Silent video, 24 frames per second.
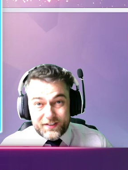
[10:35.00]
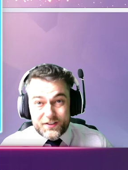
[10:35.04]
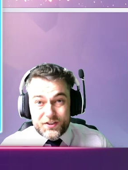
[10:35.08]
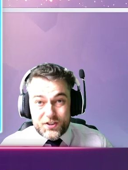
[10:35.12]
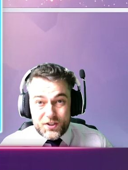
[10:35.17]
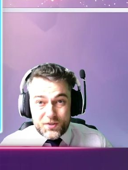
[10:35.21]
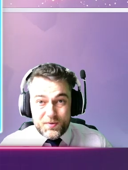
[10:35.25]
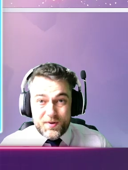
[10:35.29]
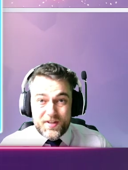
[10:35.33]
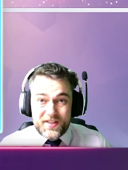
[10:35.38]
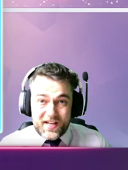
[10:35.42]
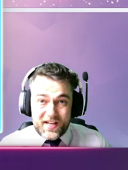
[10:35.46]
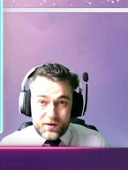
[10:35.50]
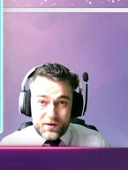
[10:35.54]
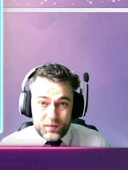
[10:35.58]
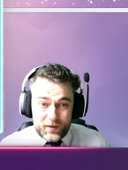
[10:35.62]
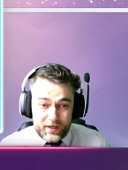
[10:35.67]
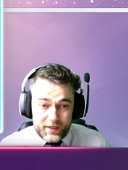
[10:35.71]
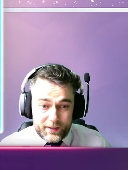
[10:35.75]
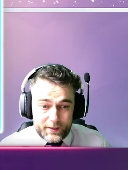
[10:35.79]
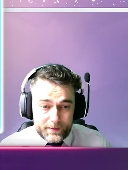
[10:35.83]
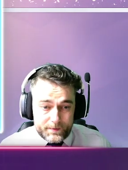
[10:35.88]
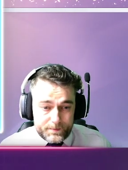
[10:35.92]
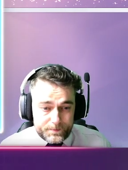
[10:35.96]
Do it that
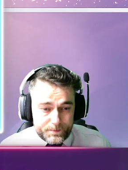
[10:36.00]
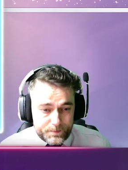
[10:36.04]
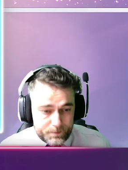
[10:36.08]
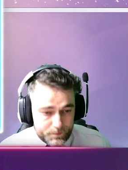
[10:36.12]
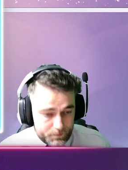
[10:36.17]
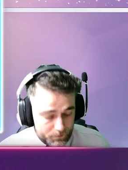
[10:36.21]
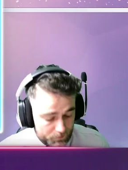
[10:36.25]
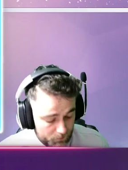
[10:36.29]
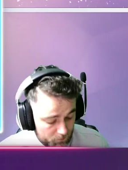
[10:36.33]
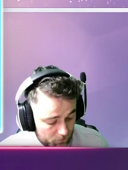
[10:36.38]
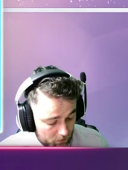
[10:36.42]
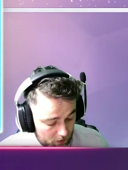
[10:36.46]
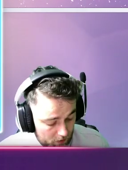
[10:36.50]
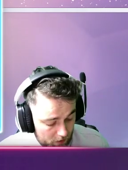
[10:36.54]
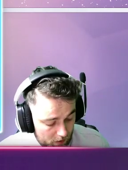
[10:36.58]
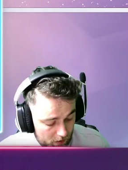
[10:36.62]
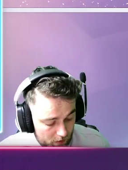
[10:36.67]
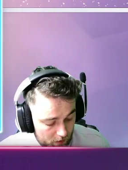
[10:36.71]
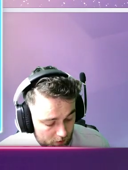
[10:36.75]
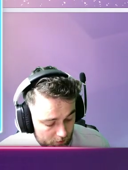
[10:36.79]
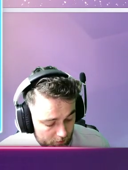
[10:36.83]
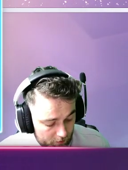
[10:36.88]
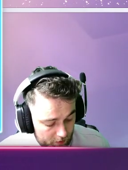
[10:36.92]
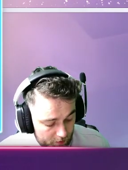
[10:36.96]
way.
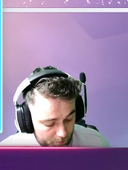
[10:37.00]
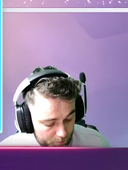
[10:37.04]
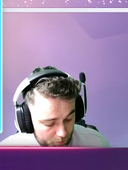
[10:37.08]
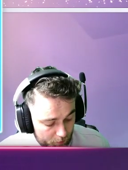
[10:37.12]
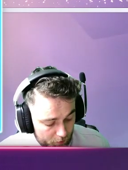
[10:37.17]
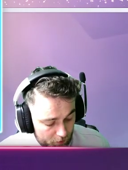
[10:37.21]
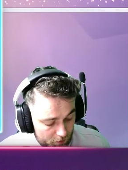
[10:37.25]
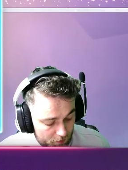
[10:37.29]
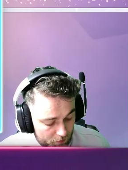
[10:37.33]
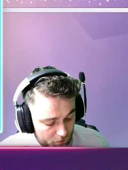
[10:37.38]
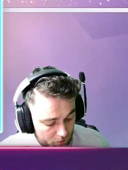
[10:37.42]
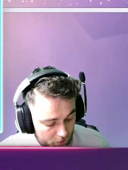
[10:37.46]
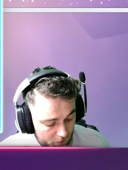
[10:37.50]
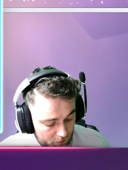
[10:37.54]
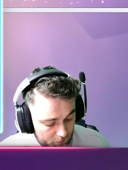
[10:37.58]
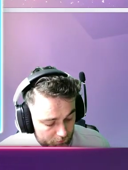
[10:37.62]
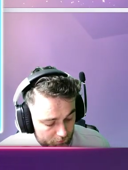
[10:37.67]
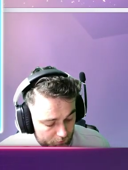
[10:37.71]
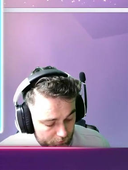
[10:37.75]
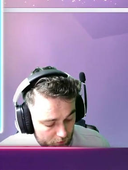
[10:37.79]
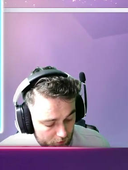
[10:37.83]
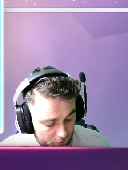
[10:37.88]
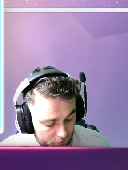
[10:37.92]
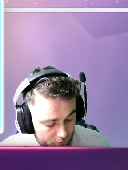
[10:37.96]

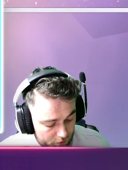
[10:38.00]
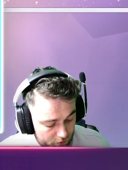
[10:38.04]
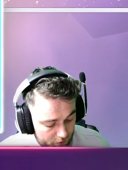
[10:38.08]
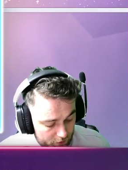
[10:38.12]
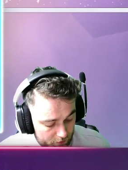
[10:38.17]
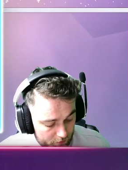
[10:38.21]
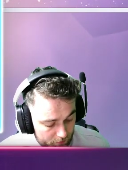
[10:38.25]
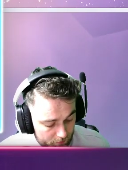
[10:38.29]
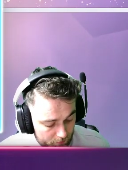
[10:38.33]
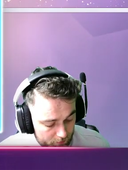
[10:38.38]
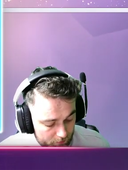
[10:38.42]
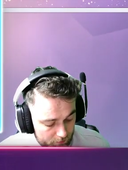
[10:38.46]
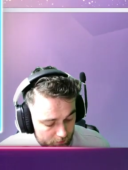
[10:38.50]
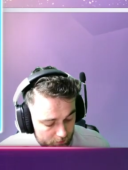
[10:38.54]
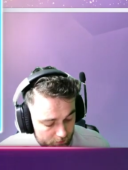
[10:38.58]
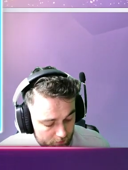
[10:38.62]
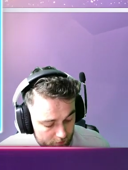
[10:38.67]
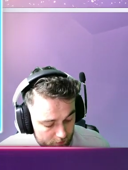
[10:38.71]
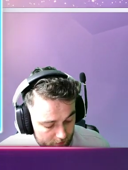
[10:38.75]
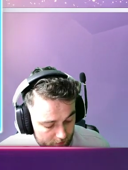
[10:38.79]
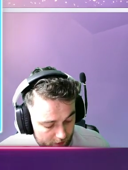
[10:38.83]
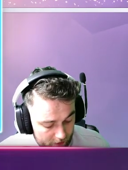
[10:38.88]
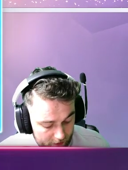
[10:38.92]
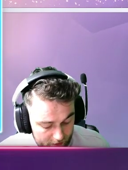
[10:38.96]
3.142
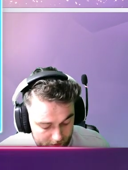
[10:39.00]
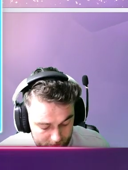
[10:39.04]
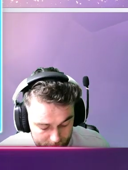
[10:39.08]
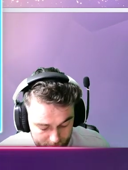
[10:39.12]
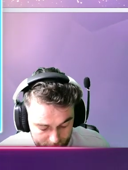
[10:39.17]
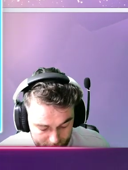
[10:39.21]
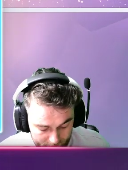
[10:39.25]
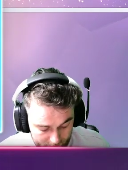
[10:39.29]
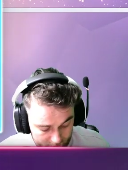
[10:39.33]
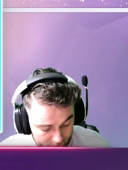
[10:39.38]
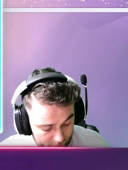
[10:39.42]
times